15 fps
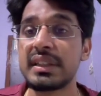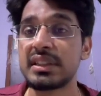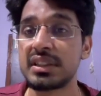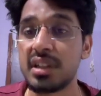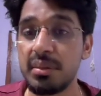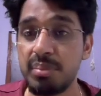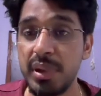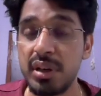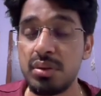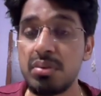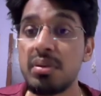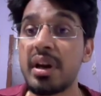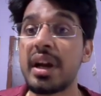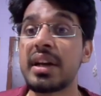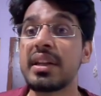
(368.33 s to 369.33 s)
step
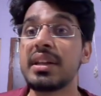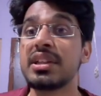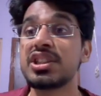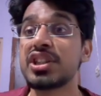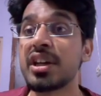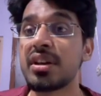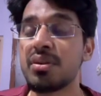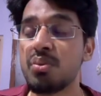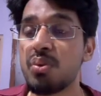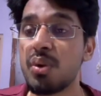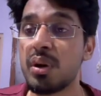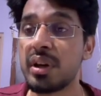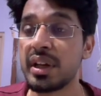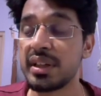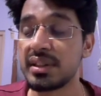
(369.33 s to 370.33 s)
into and then check
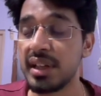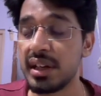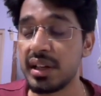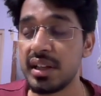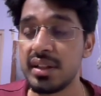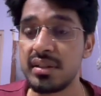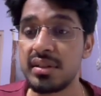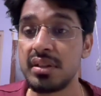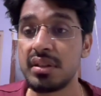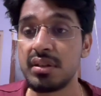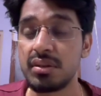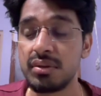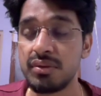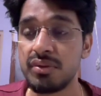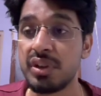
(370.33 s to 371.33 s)
what exactly is
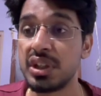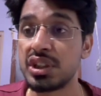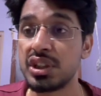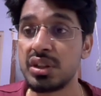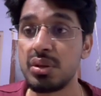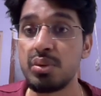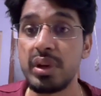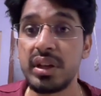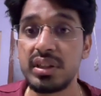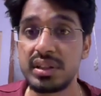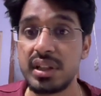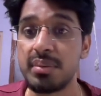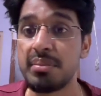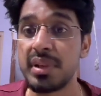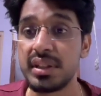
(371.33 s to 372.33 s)
the function doing
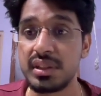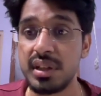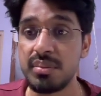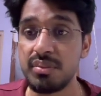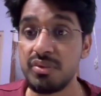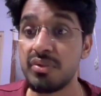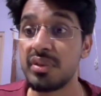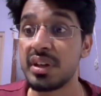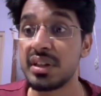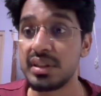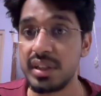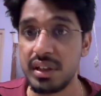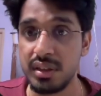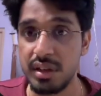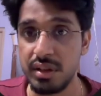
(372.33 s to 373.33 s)
step by step
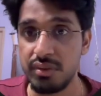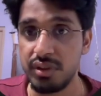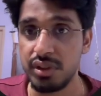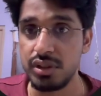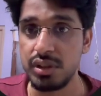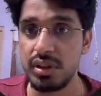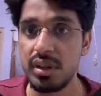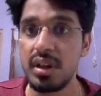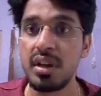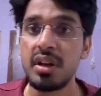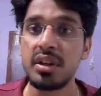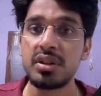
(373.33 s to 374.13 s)
inside that function.